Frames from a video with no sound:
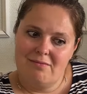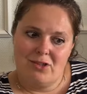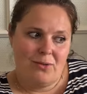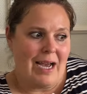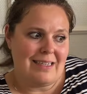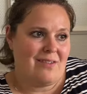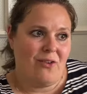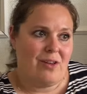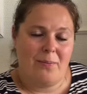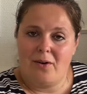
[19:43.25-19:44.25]
to ask
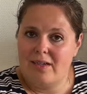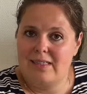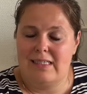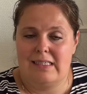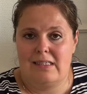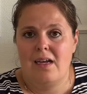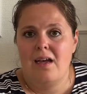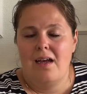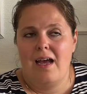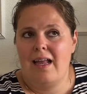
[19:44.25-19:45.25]
for the prices
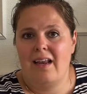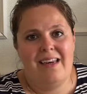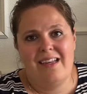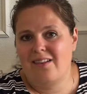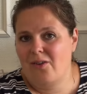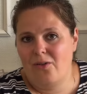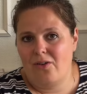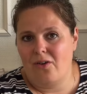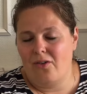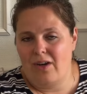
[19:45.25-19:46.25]
and I didn't
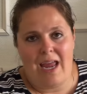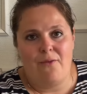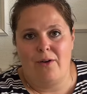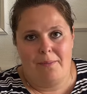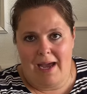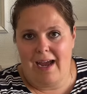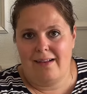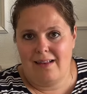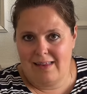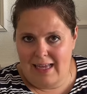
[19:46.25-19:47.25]
look on every
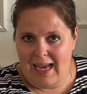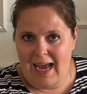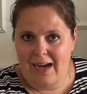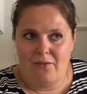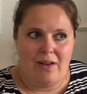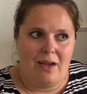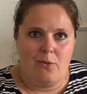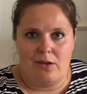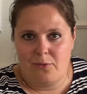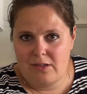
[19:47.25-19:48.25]
bag that they had of like
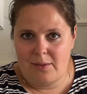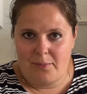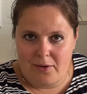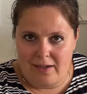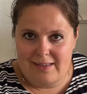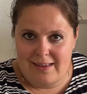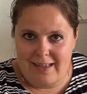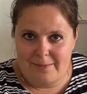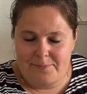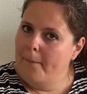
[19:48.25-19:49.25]
what was the price in
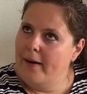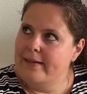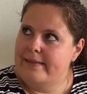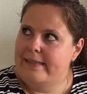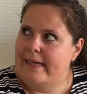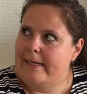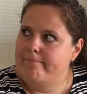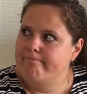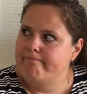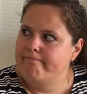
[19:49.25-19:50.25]
them. But
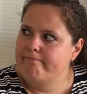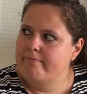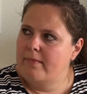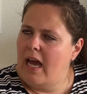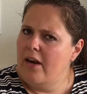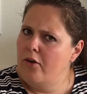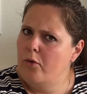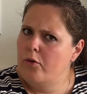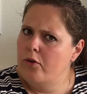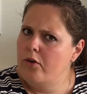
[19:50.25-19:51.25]
um, I don't
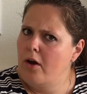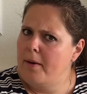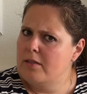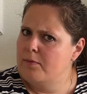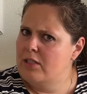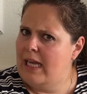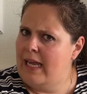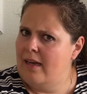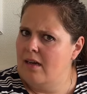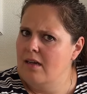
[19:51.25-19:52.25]
know, do you know about
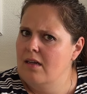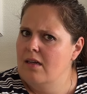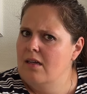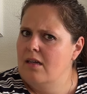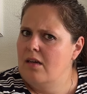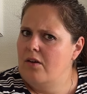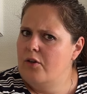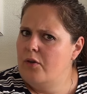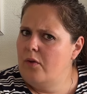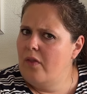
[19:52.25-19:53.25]
Bottega?
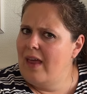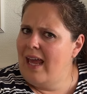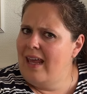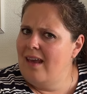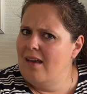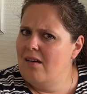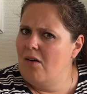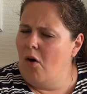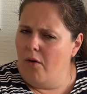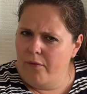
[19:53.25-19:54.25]
Do they
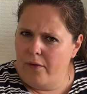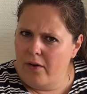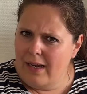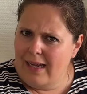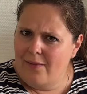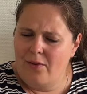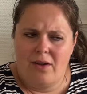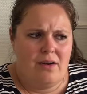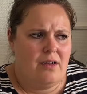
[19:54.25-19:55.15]
offer even